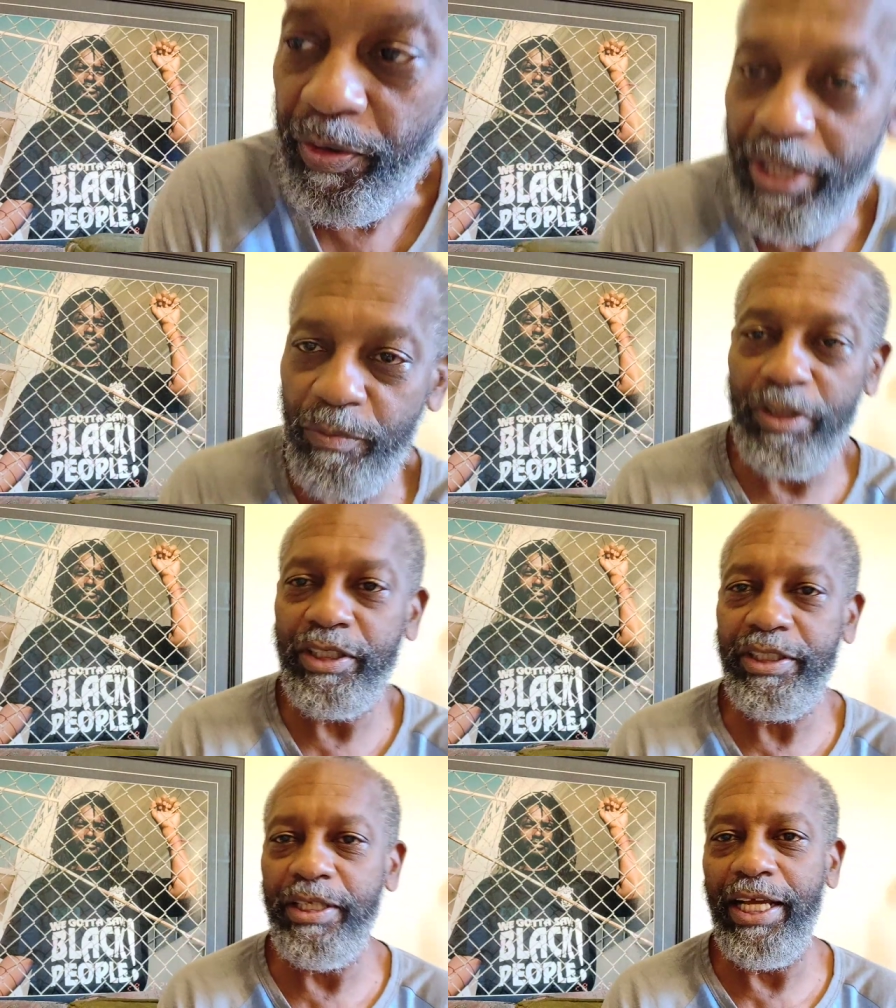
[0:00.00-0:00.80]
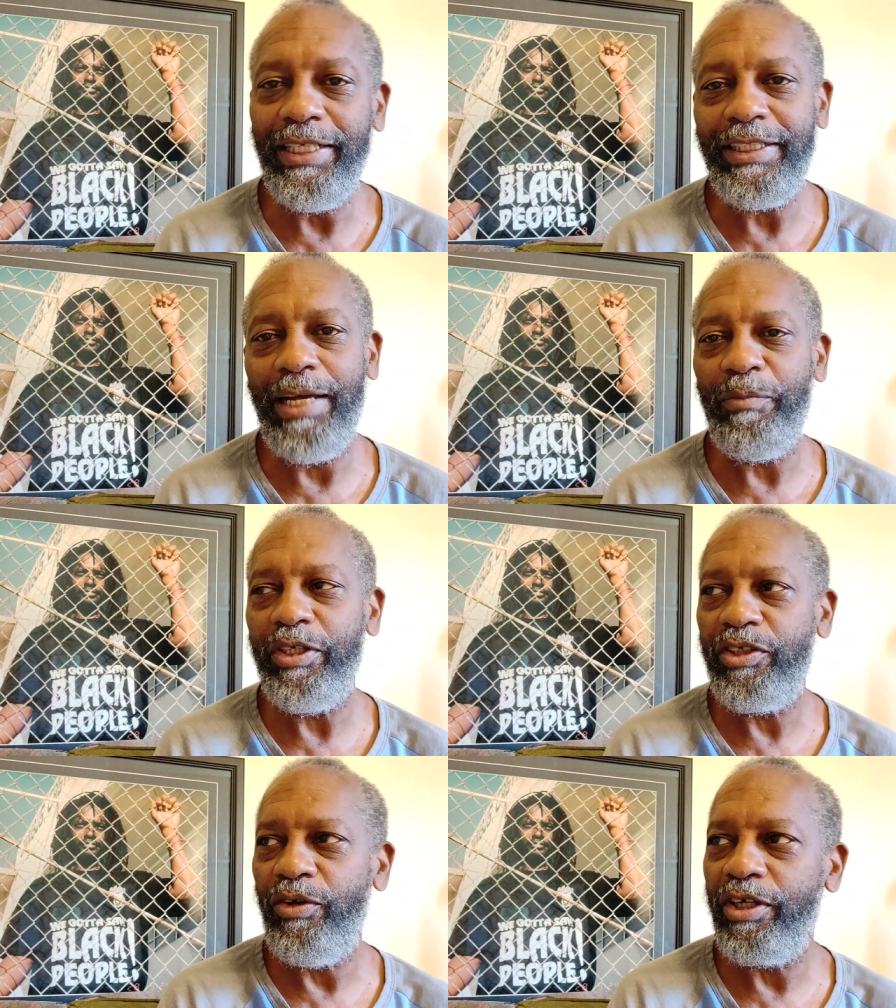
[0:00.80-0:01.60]
Okay, well, listen, last time
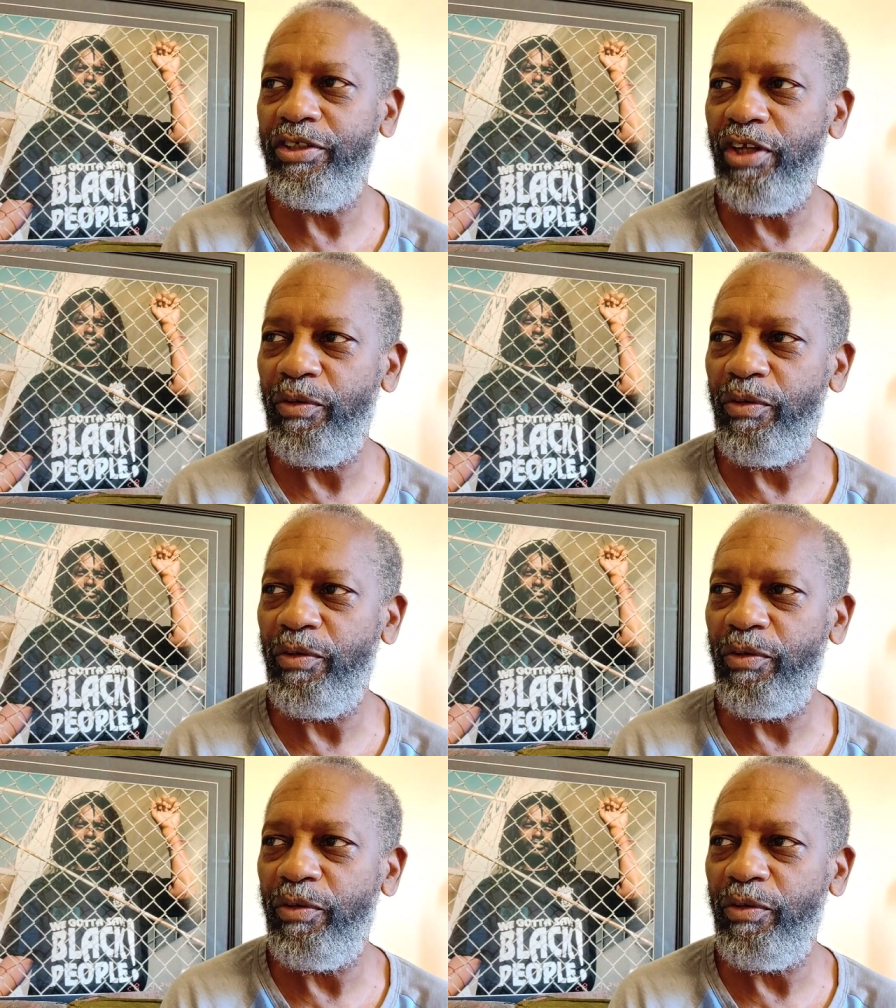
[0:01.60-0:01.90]
we talked, you